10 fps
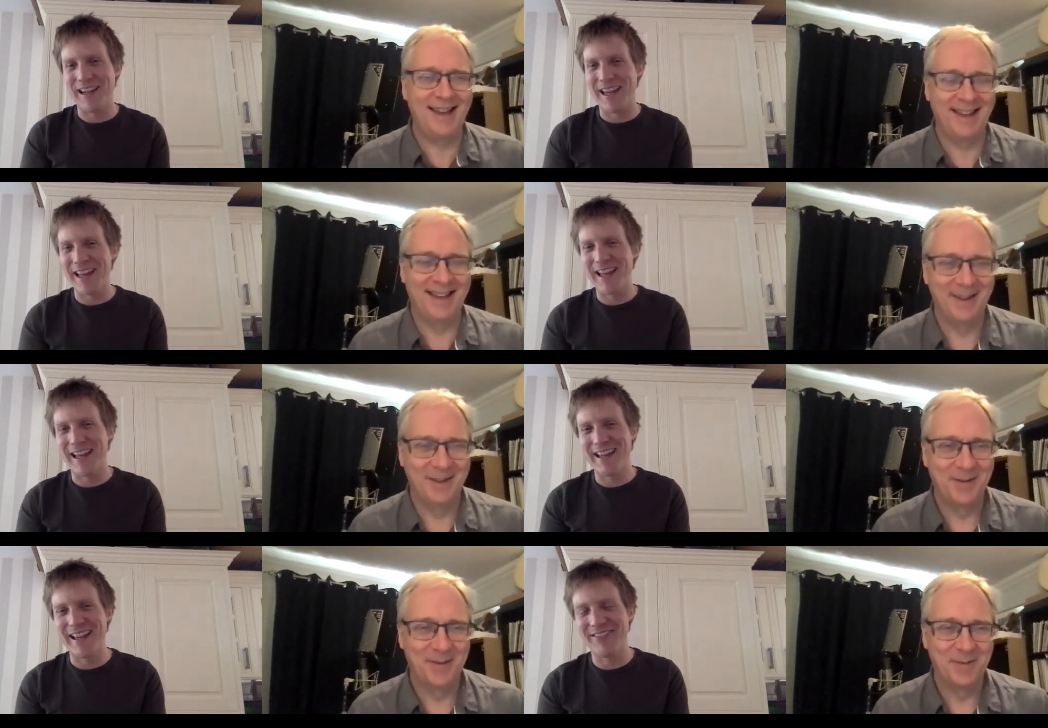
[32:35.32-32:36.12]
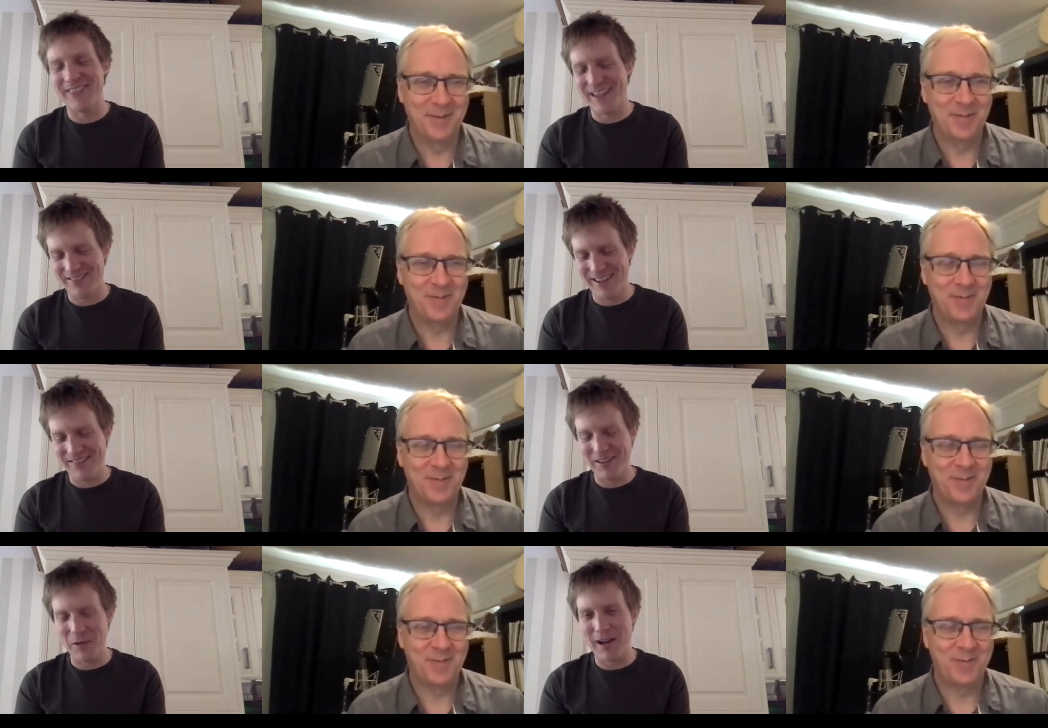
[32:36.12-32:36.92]
Speaker 1: uh, every,
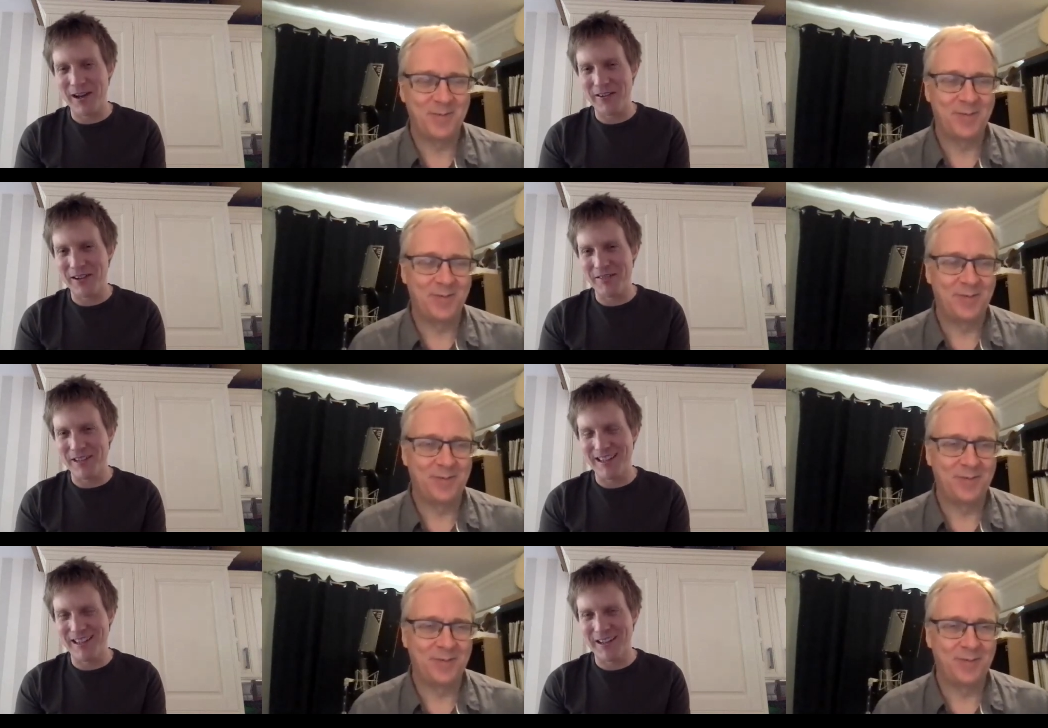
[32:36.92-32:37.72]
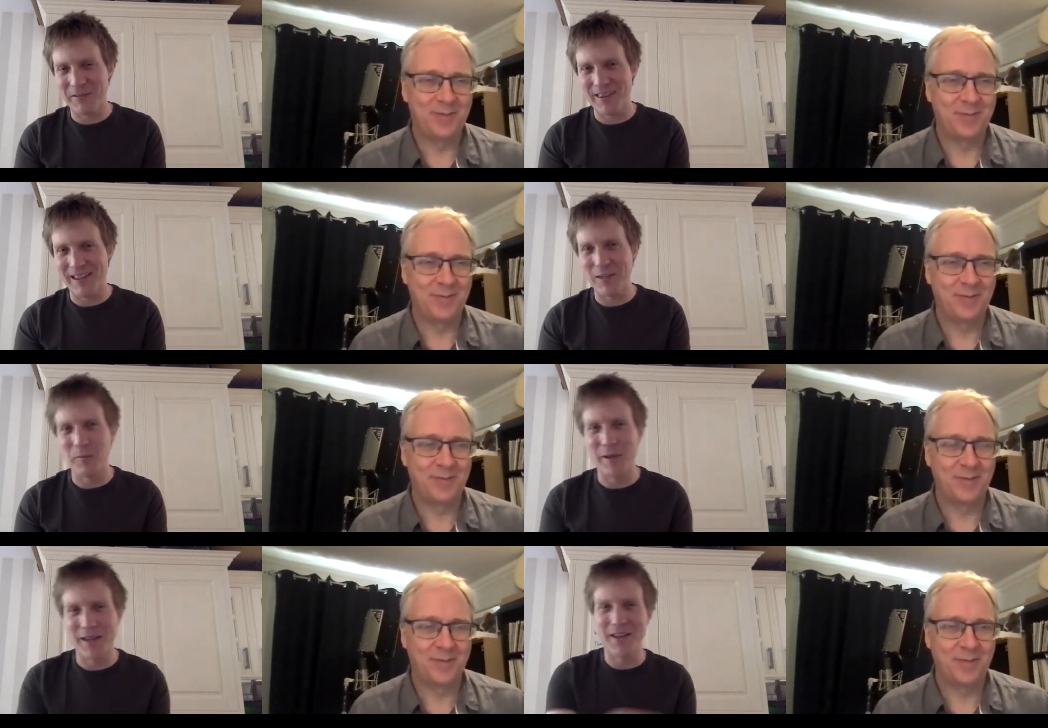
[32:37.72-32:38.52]
every choir evening. You know, with the
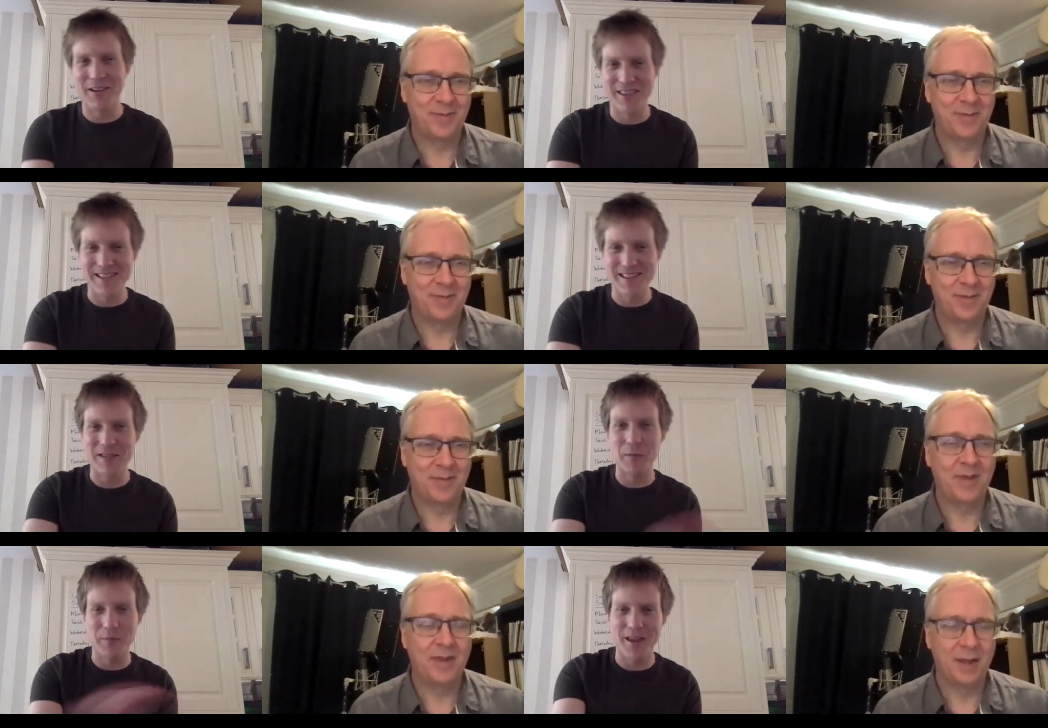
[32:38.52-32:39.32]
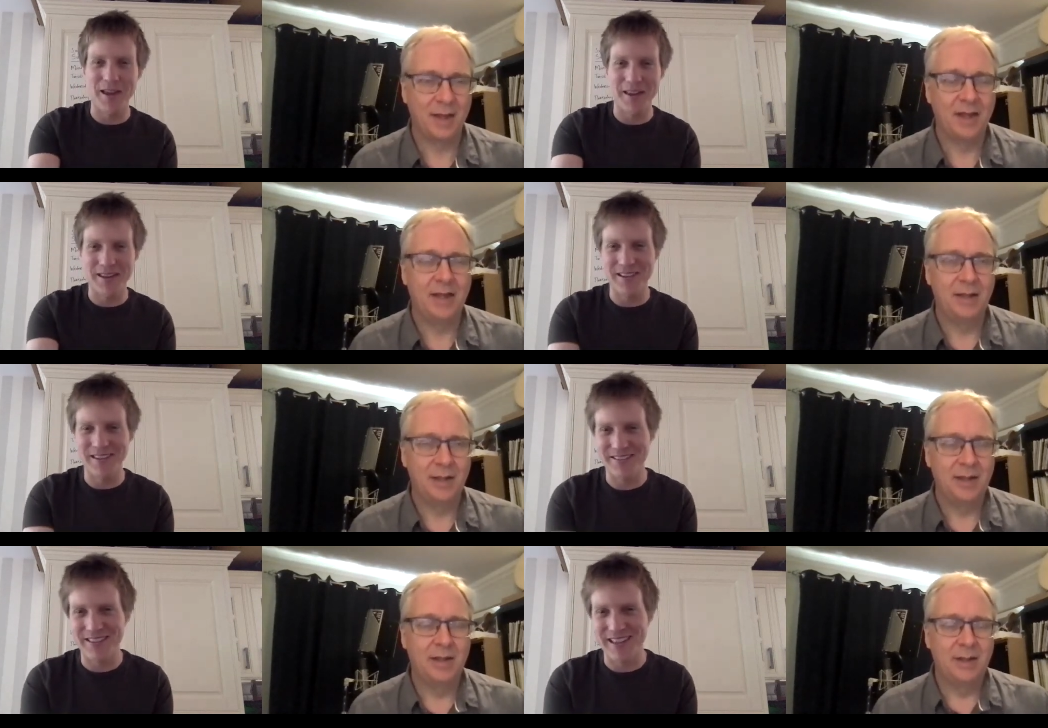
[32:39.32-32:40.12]
looping going on, the Zoom going on,
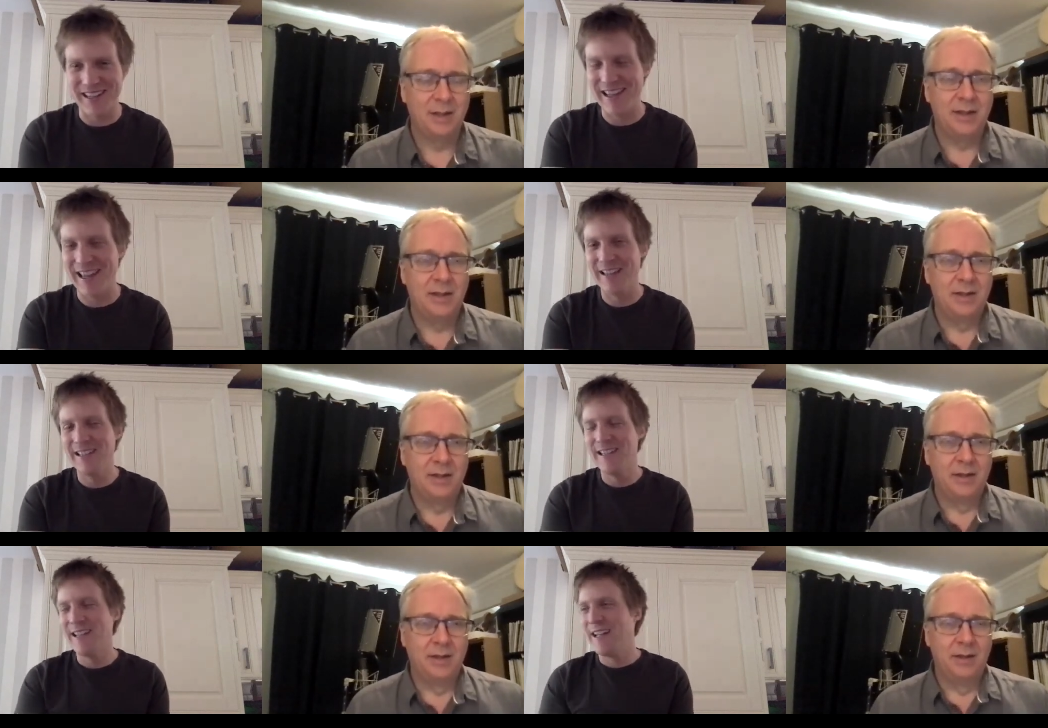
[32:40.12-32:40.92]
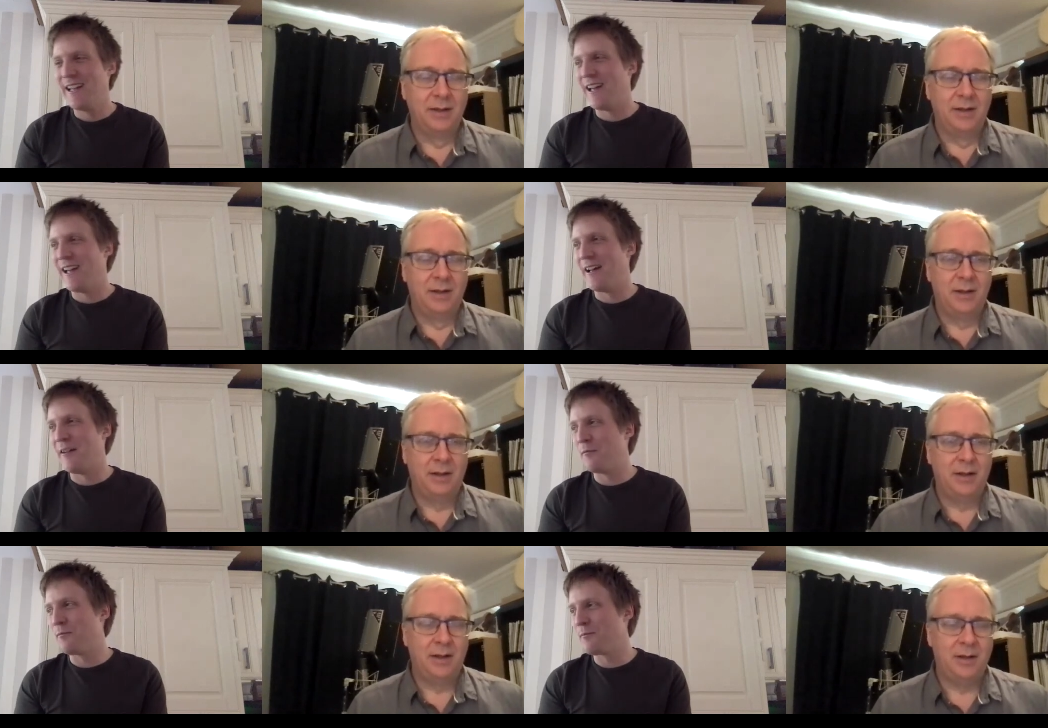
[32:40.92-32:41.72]
everything like that.
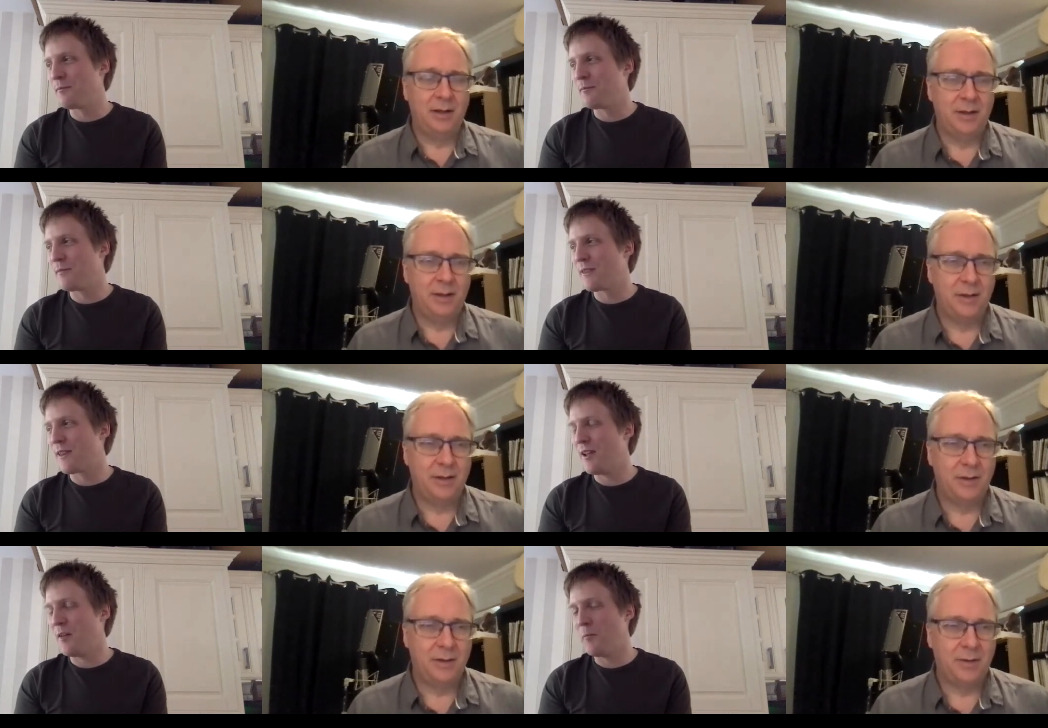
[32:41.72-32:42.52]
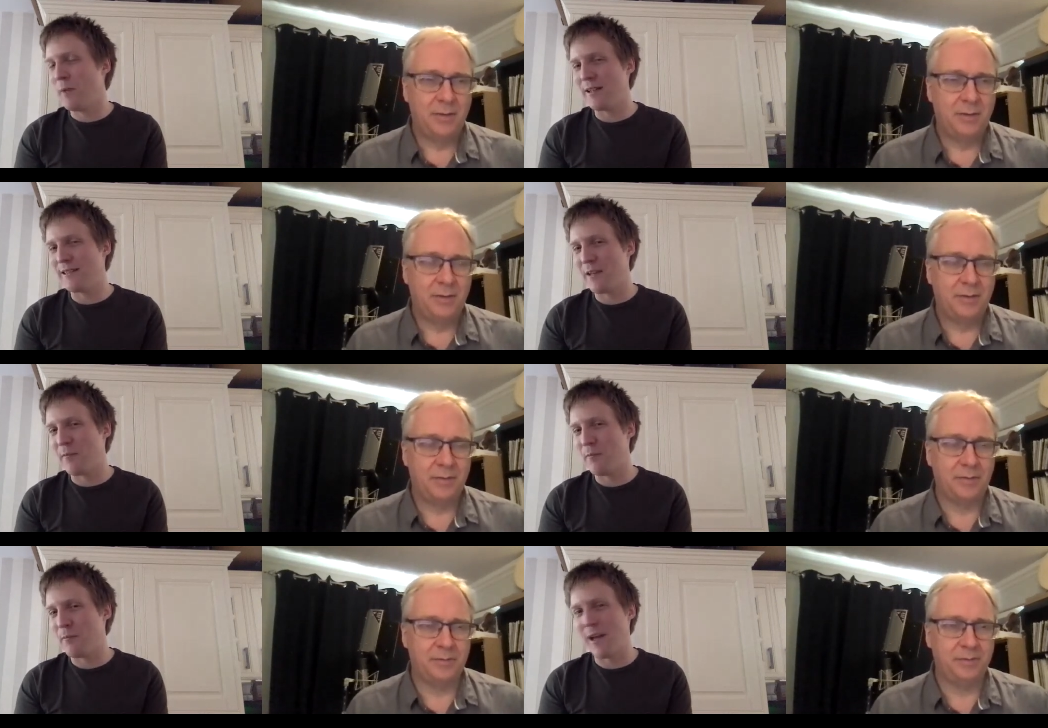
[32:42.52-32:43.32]
Um, but
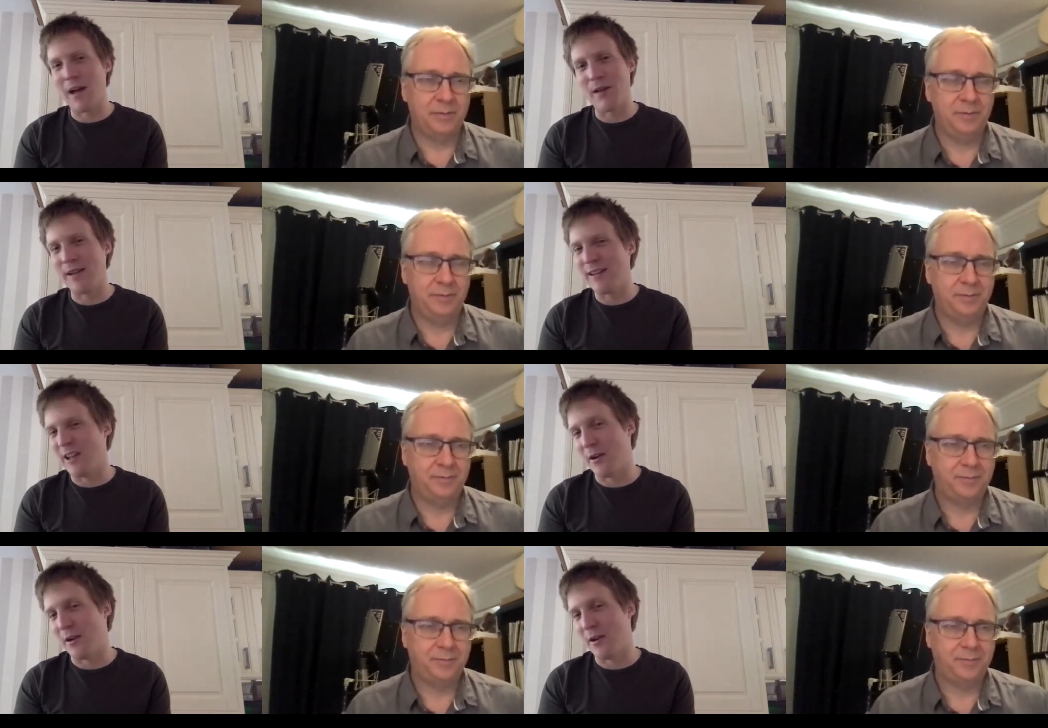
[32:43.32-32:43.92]
um, but I'm uh, you know